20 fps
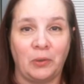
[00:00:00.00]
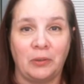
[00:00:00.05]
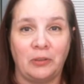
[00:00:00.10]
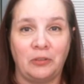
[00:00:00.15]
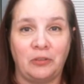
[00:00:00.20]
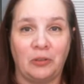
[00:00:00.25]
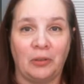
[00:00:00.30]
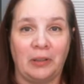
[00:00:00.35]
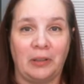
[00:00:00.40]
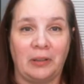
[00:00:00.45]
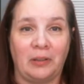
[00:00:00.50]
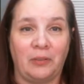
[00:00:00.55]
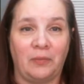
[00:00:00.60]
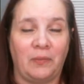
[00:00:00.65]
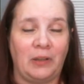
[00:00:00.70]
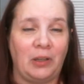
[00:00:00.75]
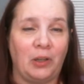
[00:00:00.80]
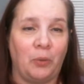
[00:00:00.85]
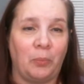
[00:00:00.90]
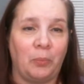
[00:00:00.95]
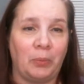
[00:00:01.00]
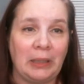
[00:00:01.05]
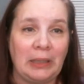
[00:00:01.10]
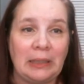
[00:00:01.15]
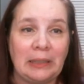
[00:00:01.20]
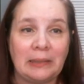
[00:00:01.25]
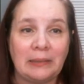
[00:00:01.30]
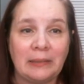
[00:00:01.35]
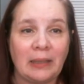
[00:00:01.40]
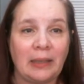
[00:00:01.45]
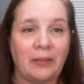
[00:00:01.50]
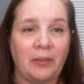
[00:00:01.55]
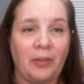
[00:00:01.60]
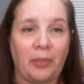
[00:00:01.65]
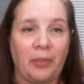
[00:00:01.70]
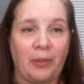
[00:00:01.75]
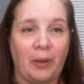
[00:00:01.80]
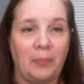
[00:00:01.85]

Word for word: If you enjoyed this video, please hit the